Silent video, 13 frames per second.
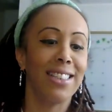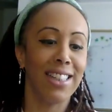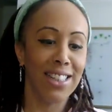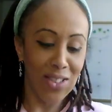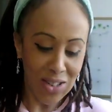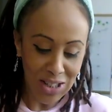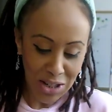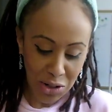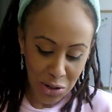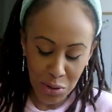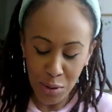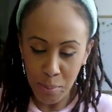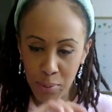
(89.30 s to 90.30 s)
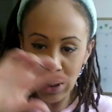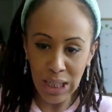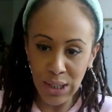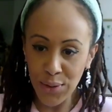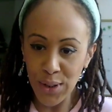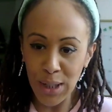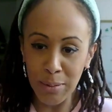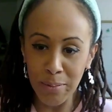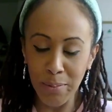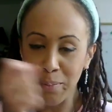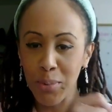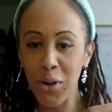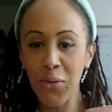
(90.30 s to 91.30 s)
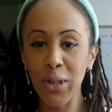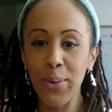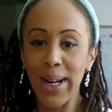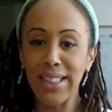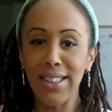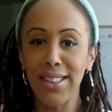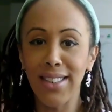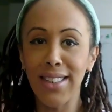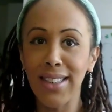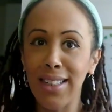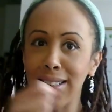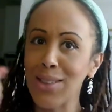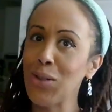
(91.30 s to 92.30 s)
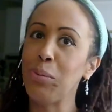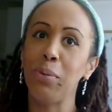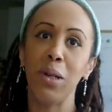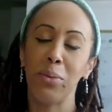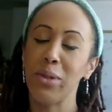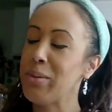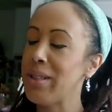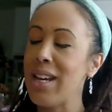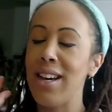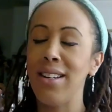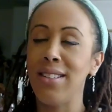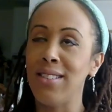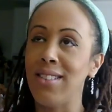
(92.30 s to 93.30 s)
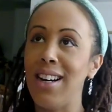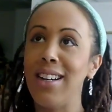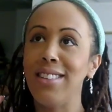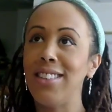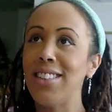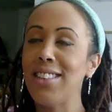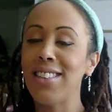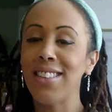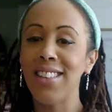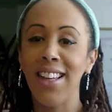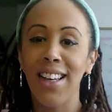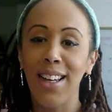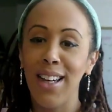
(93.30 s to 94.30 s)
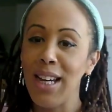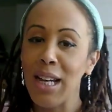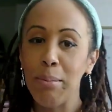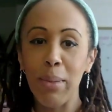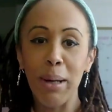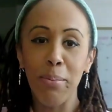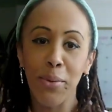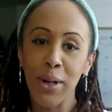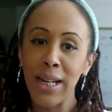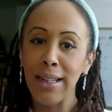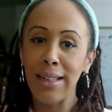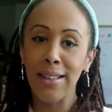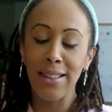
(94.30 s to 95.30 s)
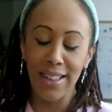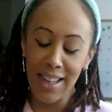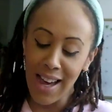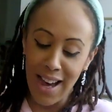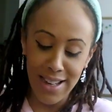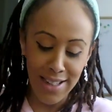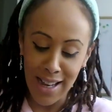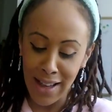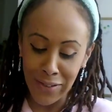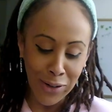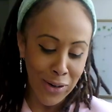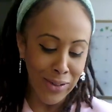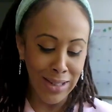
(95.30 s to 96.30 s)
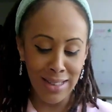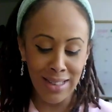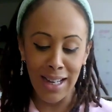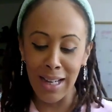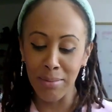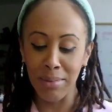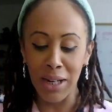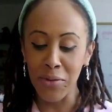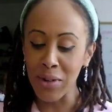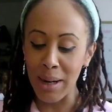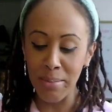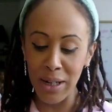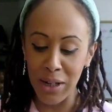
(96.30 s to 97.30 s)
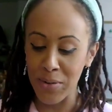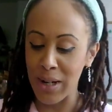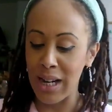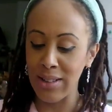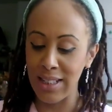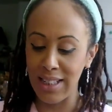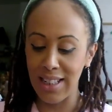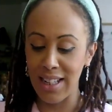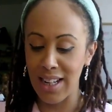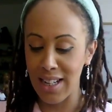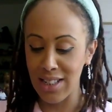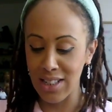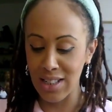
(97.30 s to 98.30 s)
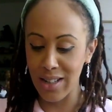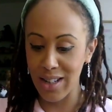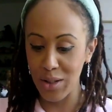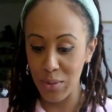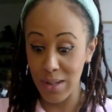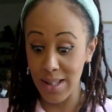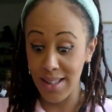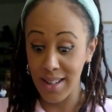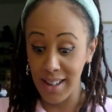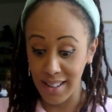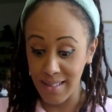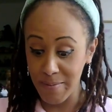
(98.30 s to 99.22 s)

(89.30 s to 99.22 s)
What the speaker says: that you can do the points from both directions and get 2 point perspective. I don't know. My brain has had the hardest time like wrapping around it, and I just thought it was like